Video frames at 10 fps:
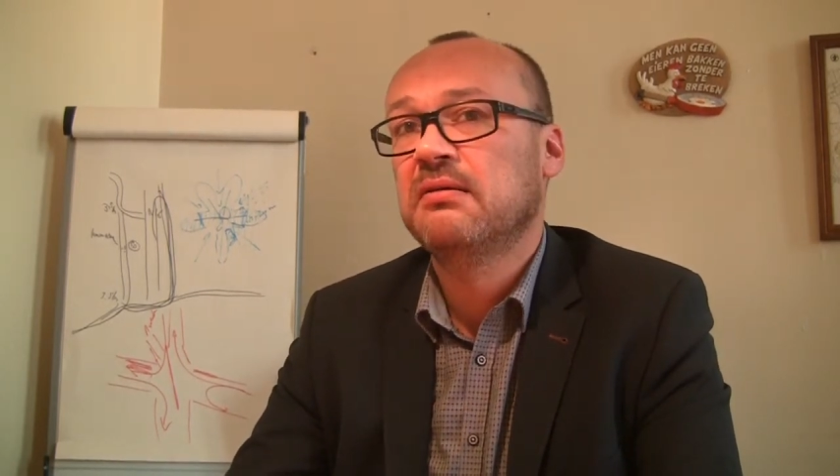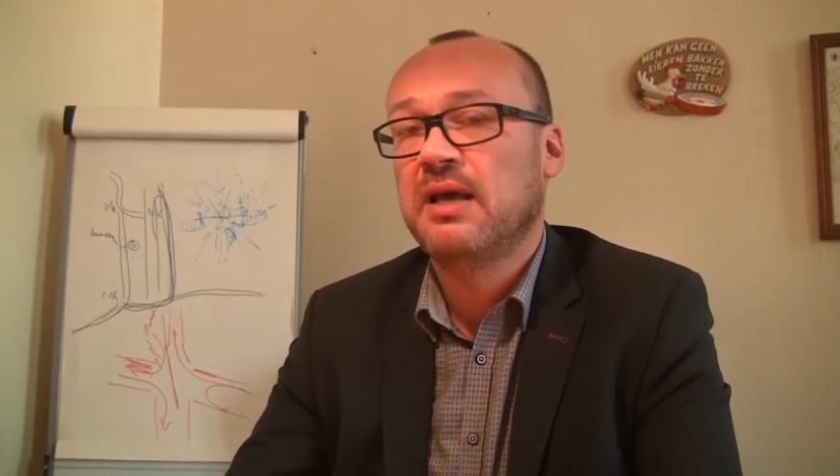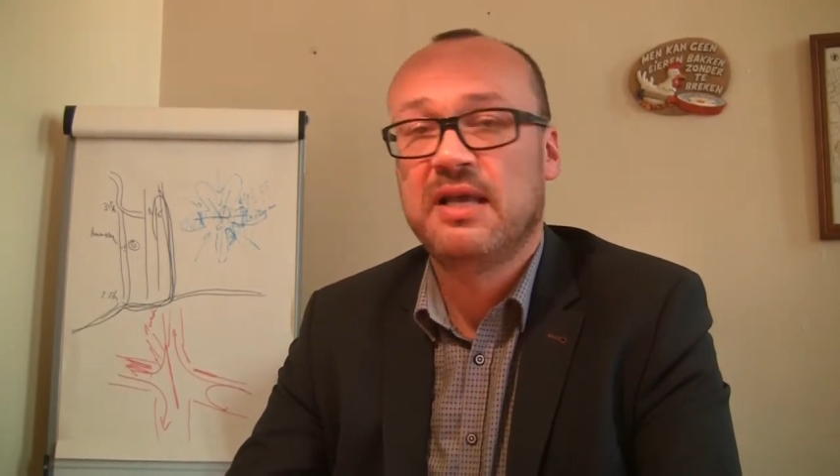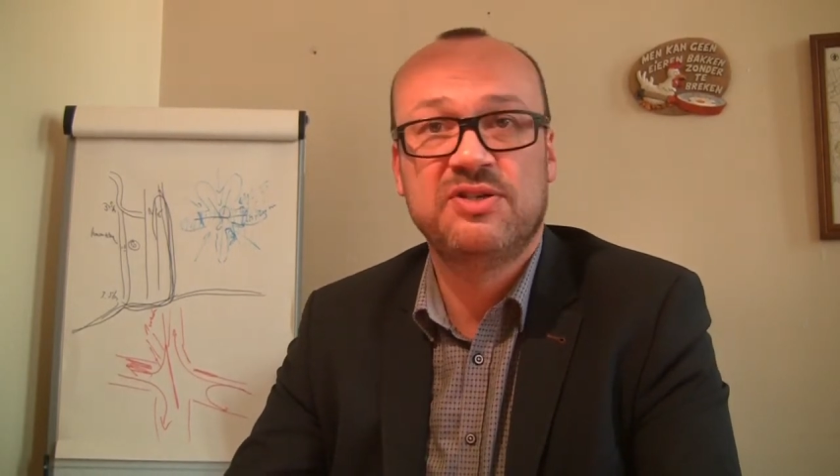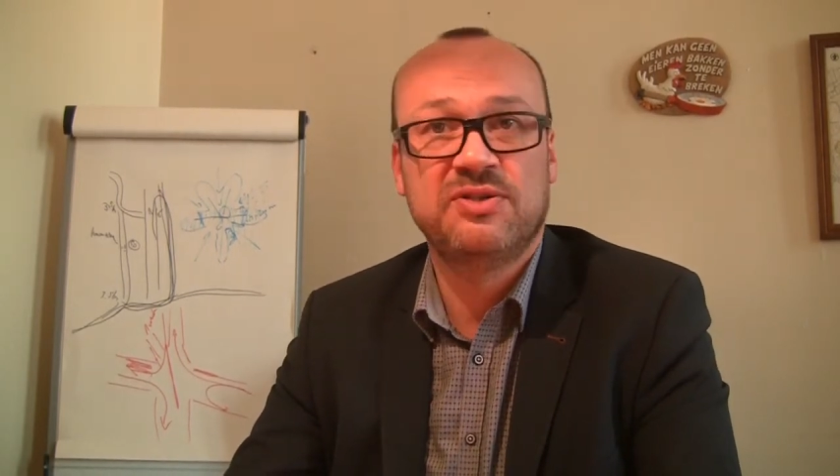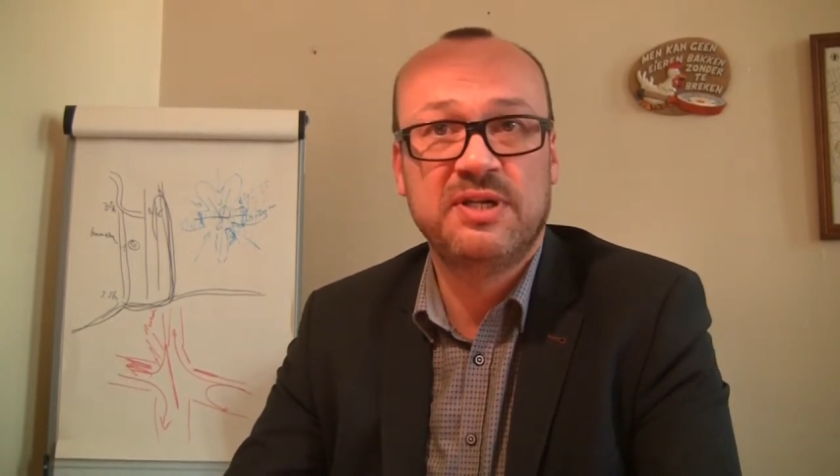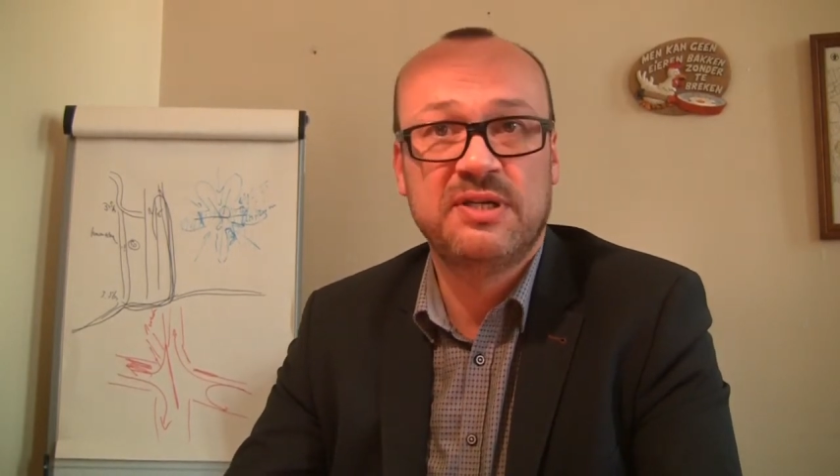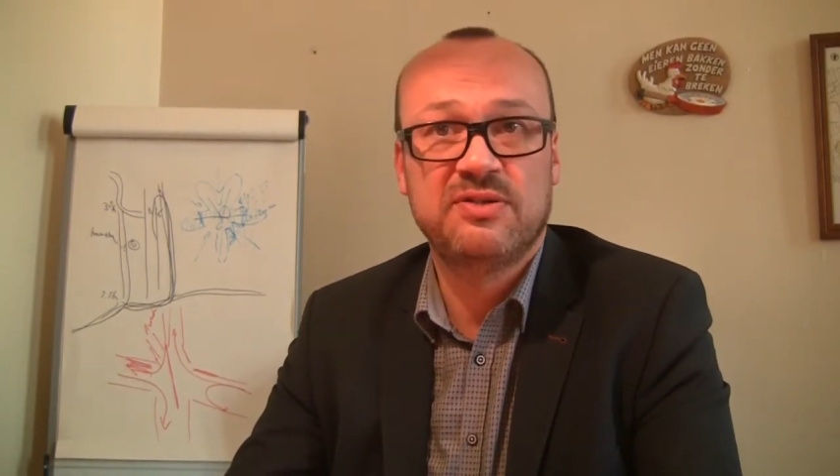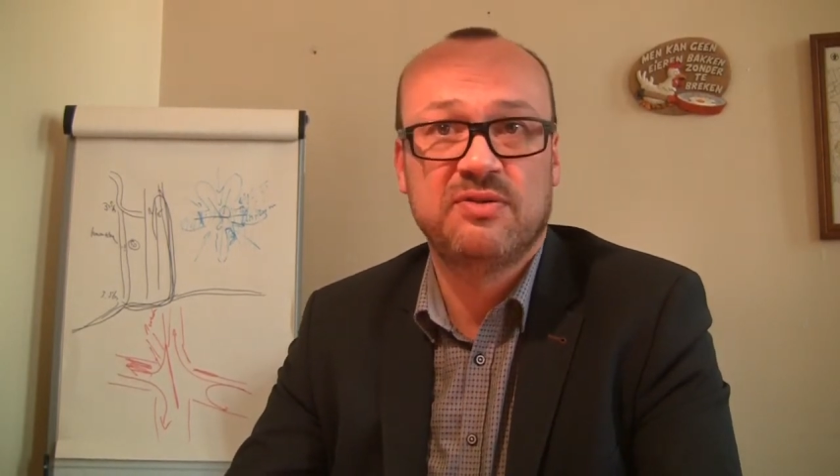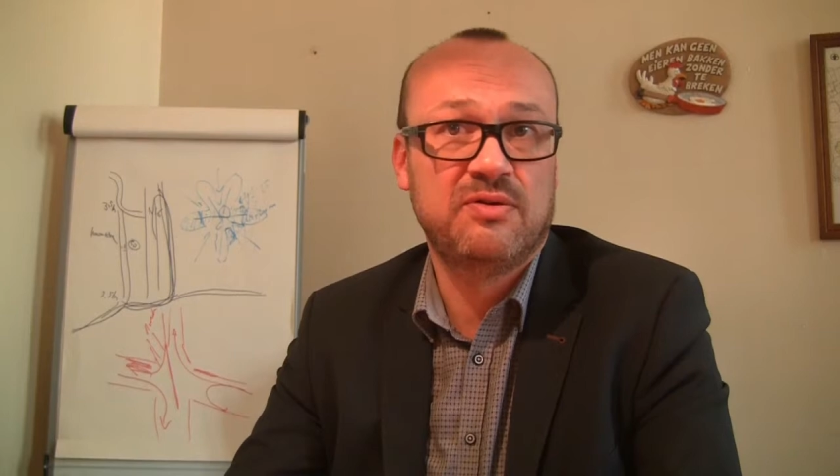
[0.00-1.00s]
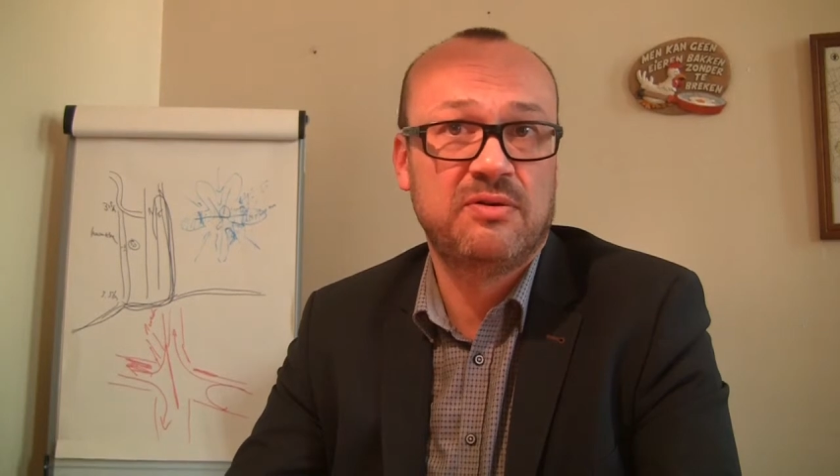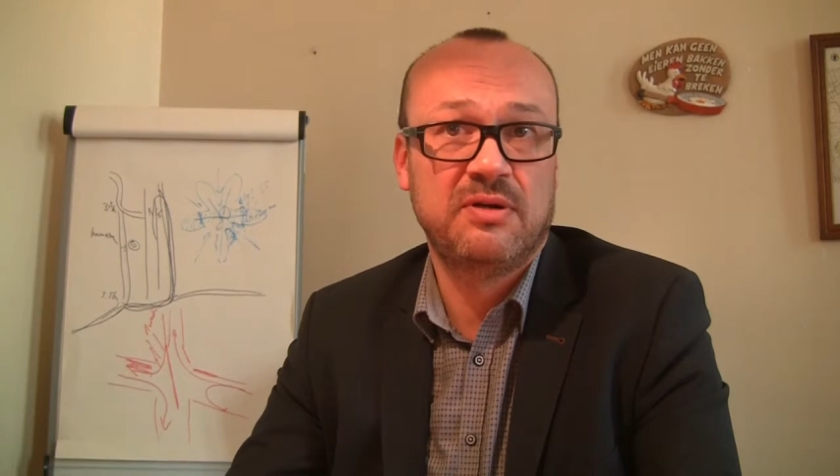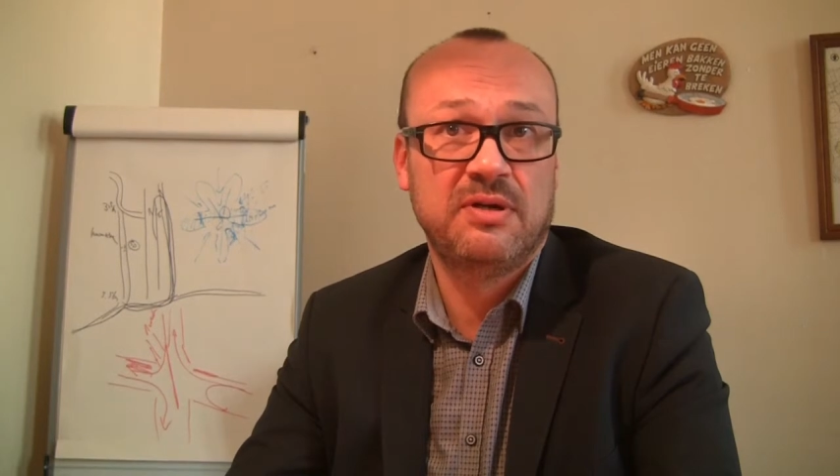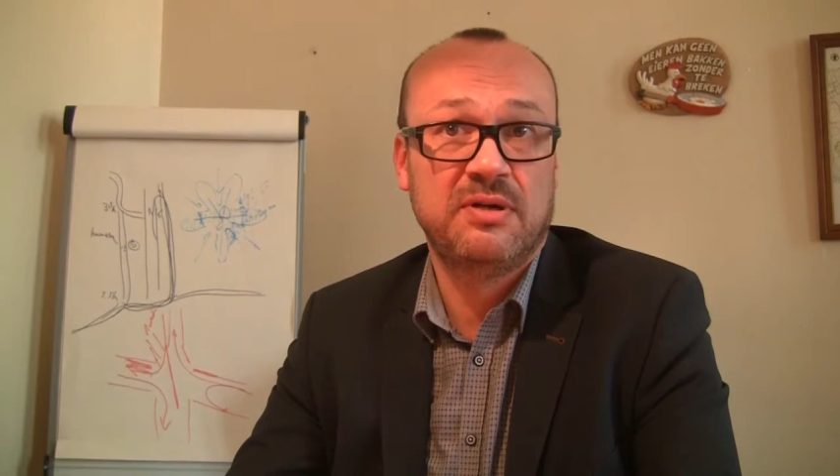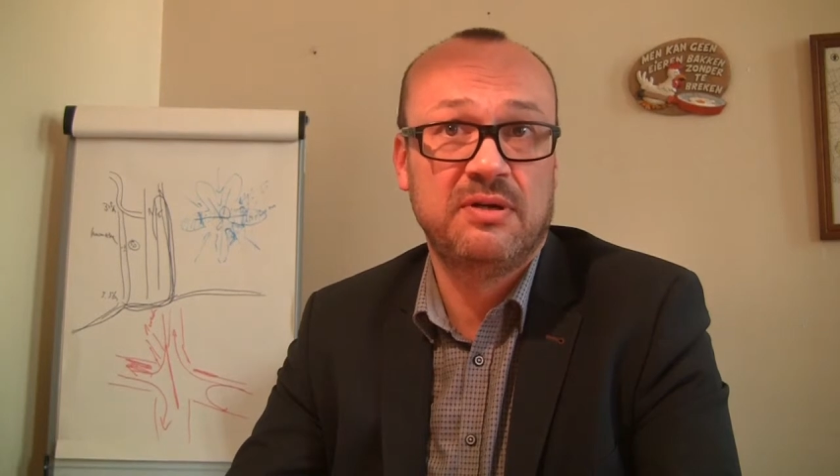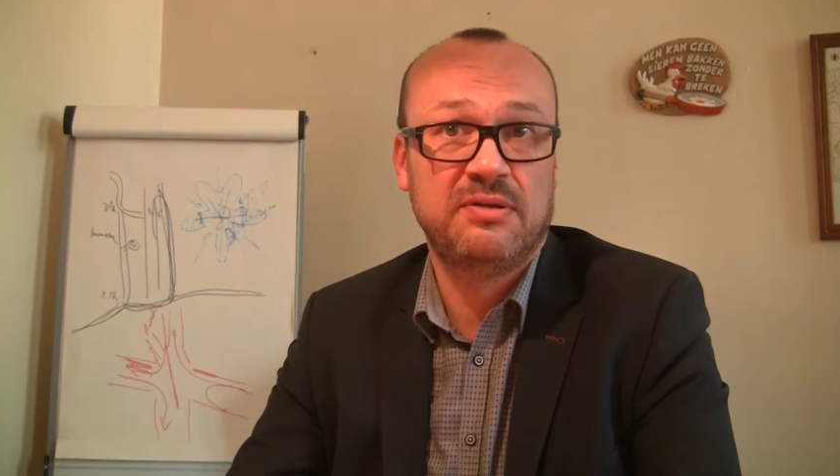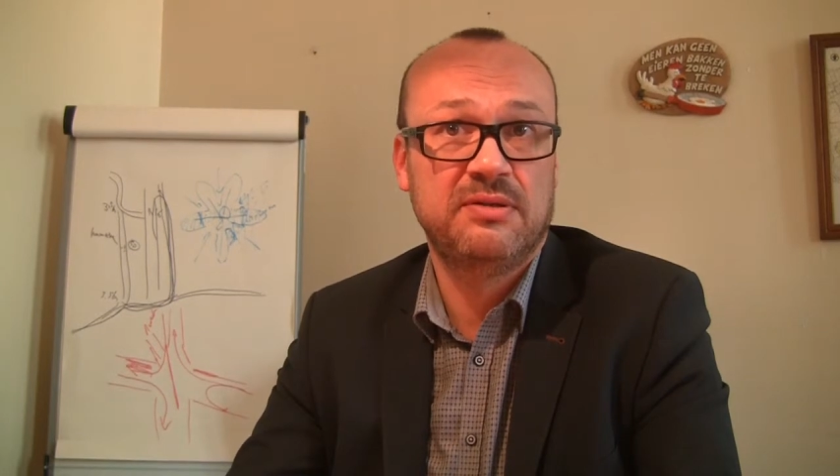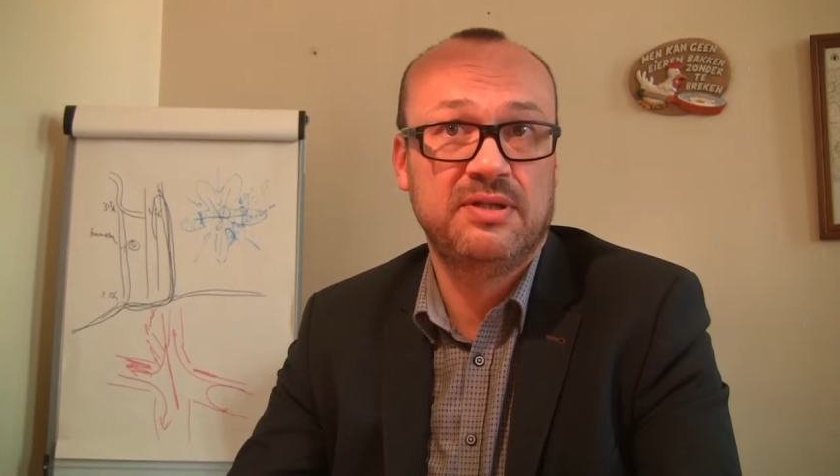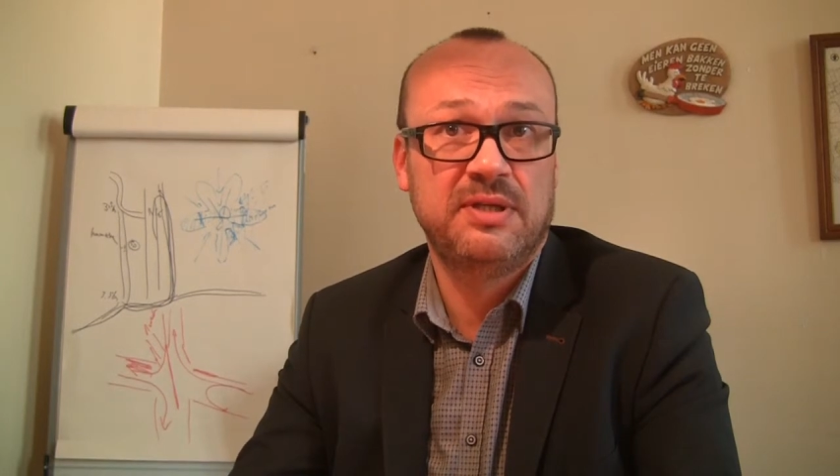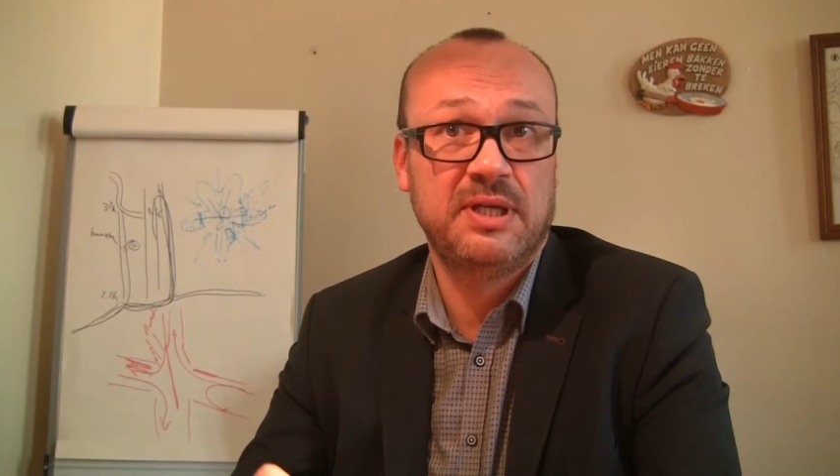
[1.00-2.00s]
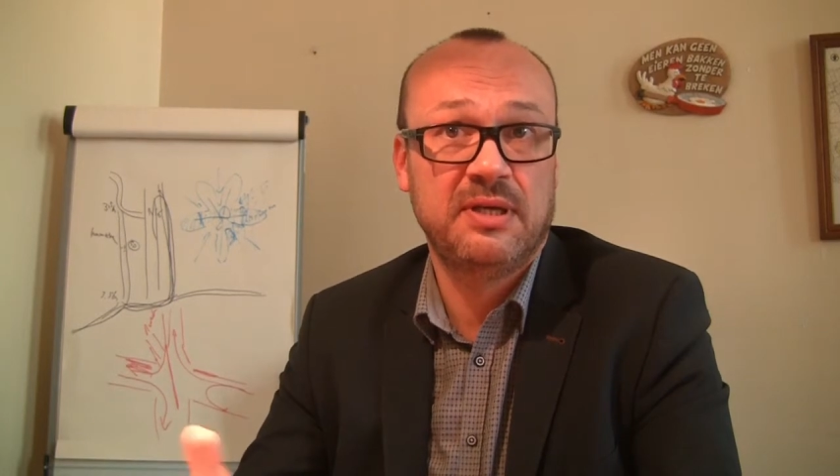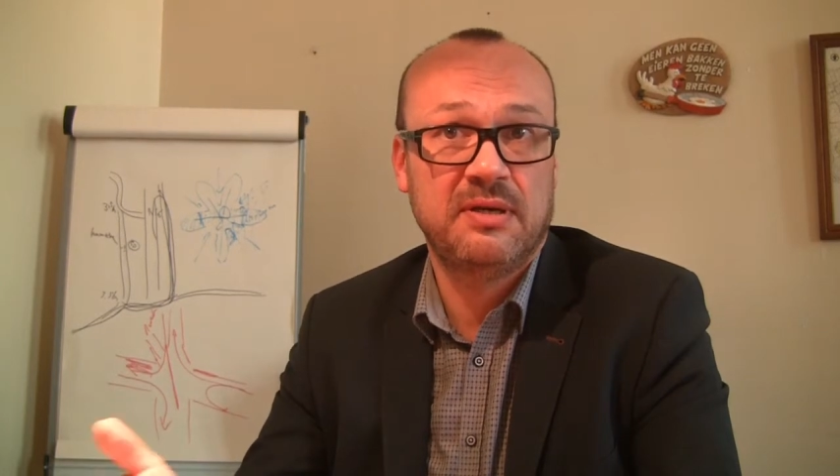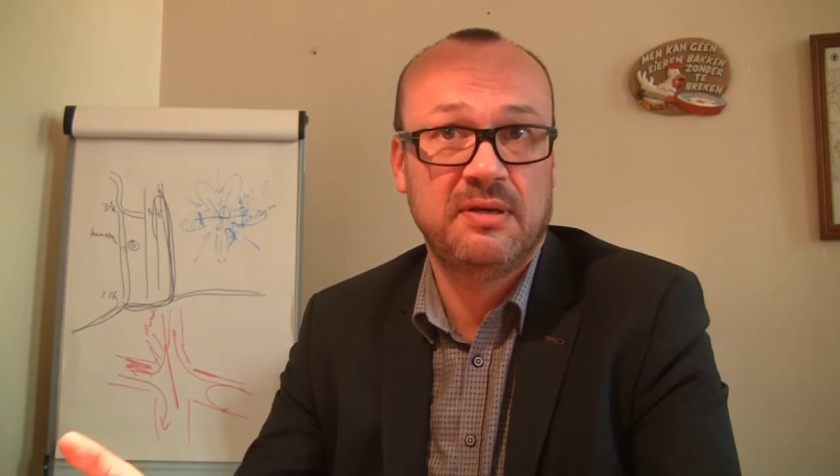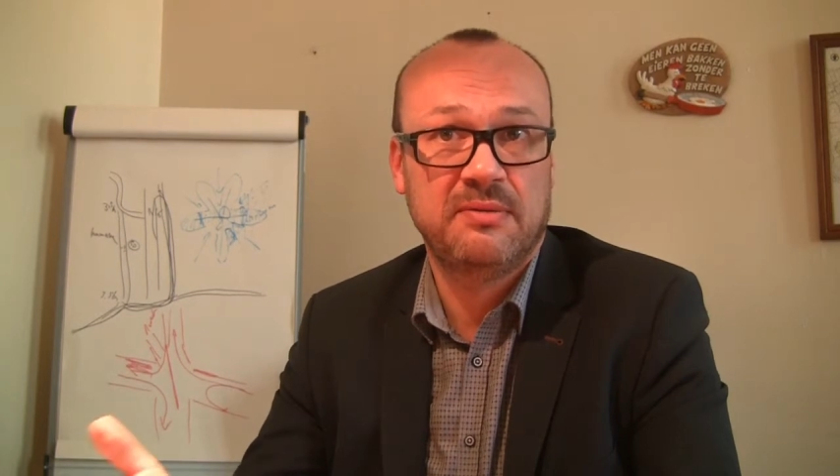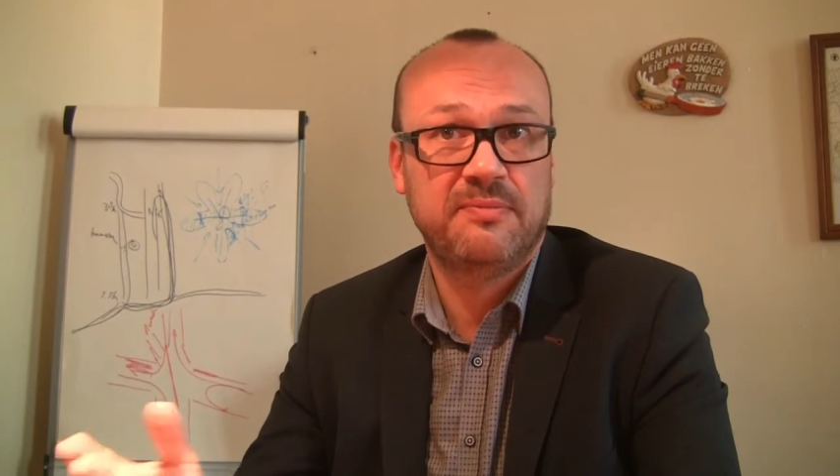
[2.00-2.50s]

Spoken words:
engineers or the